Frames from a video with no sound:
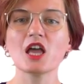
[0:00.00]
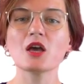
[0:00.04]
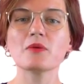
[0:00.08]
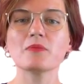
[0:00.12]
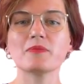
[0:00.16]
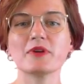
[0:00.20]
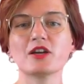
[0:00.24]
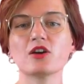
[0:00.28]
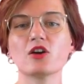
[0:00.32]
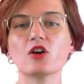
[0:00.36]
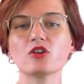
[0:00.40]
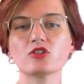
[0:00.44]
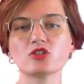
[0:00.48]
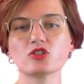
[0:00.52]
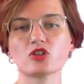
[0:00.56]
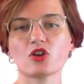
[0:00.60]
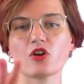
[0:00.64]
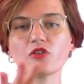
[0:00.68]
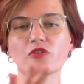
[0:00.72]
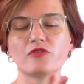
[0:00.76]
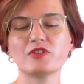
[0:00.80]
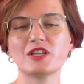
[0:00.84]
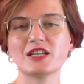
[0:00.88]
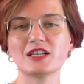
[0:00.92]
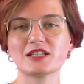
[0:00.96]
Because
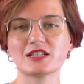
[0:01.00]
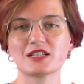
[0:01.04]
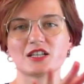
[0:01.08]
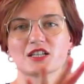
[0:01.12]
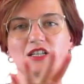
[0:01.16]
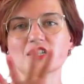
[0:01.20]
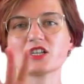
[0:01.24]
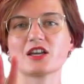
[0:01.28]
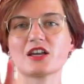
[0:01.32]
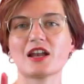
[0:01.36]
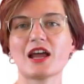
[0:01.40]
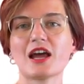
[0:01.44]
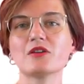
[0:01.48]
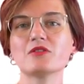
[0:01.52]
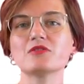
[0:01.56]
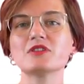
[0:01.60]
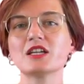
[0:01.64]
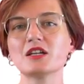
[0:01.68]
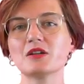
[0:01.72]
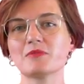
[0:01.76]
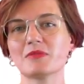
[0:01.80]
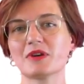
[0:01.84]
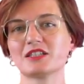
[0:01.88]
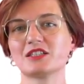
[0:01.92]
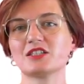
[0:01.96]
of this
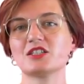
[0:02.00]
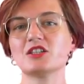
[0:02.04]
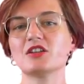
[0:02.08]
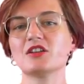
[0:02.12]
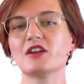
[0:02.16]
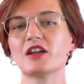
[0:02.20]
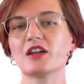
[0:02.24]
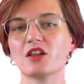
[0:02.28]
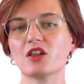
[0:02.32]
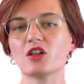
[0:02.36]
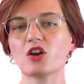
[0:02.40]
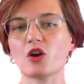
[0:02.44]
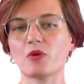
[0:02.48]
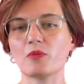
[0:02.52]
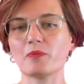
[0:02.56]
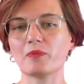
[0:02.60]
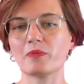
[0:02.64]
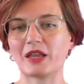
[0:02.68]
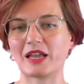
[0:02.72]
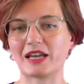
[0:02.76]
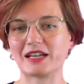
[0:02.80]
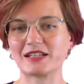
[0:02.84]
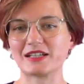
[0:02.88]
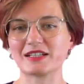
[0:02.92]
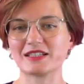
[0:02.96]
surrounding material
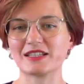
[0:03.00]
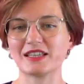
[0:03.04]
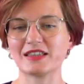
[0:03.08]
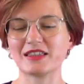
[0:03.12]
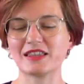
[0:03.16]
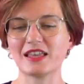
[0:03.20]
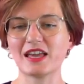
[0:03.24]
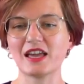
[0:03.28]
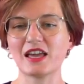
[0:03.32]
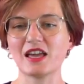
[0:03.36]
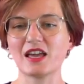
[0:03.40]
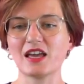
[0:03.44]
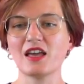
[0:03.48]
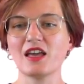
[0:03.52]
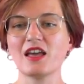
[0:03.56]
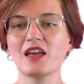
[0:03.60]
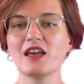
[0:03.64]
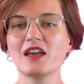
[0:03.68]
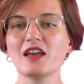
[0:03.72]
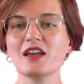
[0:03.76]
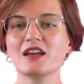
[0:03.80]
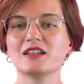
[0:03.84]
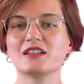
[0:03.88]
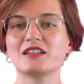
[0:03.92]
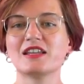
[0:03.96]
complexity,
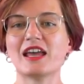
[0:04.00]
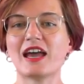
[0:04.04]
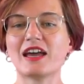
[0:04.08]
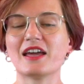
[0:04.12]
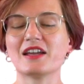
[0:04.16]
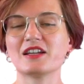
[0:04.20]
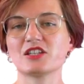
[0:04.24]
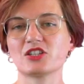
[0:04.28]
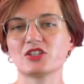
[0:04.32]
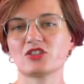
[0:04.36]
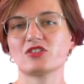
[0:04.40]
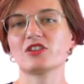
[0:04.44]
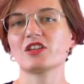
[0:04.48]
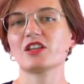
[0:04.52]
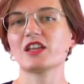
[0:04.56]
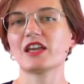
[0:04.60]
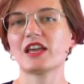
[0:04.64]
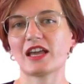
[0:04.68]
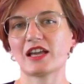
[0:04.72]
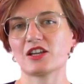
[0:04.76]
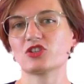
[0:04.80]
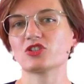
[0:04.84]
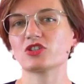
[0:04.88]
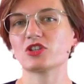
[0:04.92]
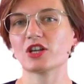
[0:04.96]
there is really
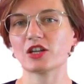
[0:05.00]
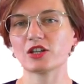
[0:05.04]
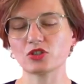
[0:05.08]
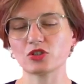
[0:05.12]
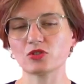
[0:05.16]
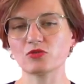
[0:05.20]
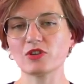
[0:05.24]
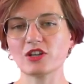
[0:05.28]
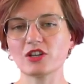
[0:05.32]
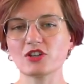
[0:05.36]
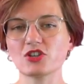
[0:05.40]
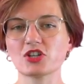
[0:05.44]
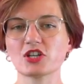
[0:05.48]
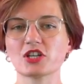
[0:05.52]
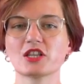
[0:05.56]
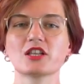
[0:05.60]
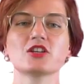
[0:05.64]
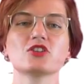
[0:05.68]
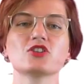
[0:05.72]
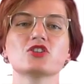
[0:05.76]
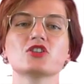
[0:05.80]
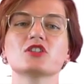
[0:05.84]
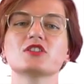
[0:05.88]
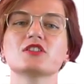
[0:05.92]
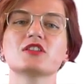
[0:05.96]
extra tuning
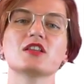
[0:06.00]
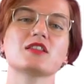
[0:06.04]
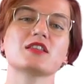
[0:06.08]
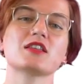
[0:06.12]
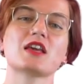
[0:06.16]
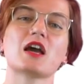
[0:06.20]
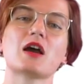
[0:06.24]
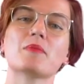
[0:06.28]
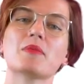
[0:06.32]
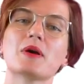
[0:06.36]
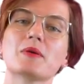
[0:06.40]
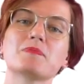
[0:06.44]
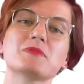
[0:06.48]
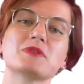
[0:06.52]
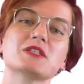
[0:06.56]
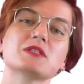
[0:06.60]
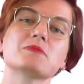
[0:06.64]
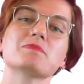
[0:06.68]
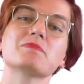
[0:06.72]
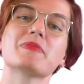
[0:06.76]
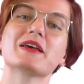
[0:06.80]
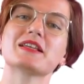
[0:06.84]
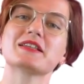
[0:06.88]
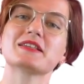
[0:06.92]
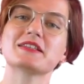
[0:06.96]
challenges that come up
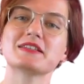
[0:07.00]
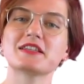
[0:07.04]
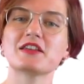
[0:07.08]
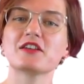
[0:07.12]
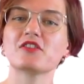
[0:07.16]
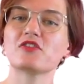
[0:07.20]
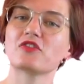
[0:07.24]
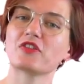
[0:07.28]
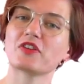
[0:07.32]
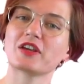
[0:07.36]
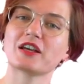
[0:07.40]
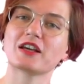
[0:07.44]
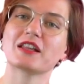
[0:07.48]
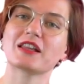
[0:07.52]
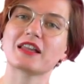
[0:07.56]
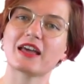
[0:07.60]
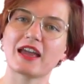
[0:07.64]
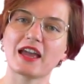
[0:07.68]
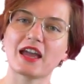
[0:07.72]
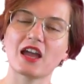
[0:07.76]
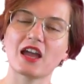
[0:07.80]
specifically